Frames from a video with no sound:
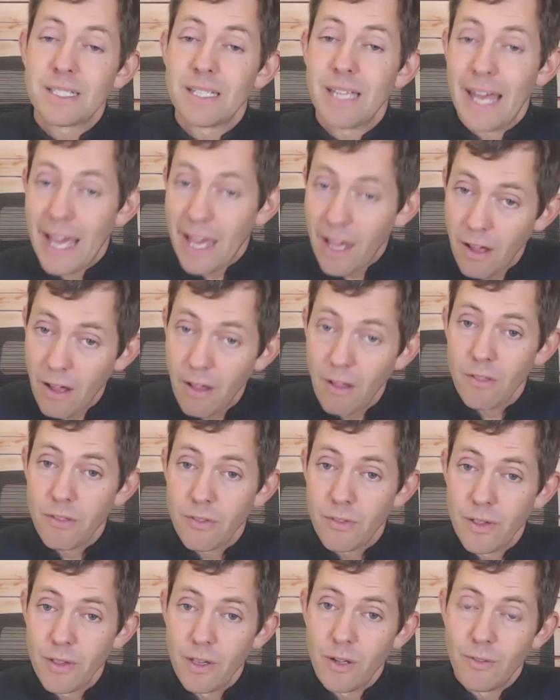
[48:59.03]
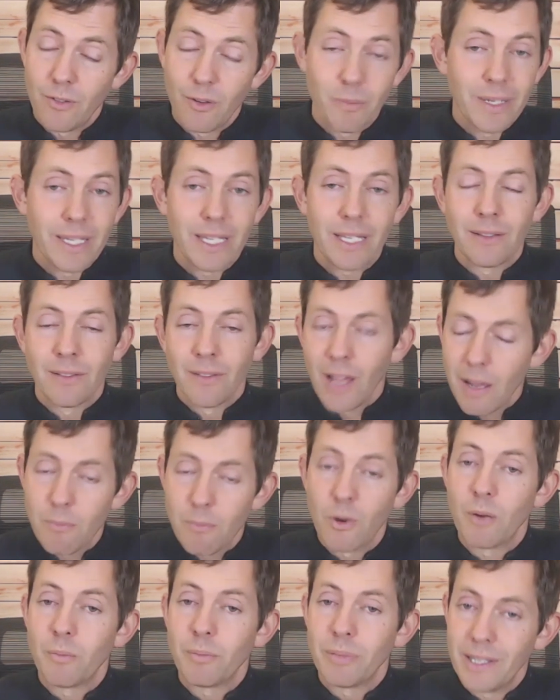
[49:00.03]
to health will bring a lot
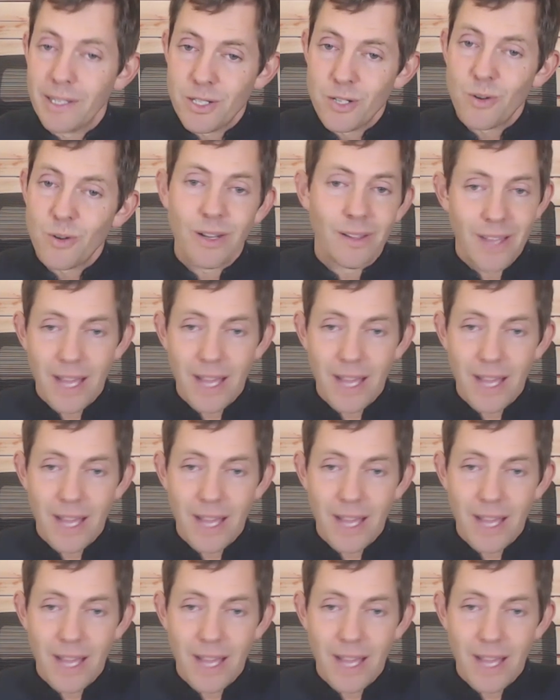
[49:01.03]
more pleasure and a lot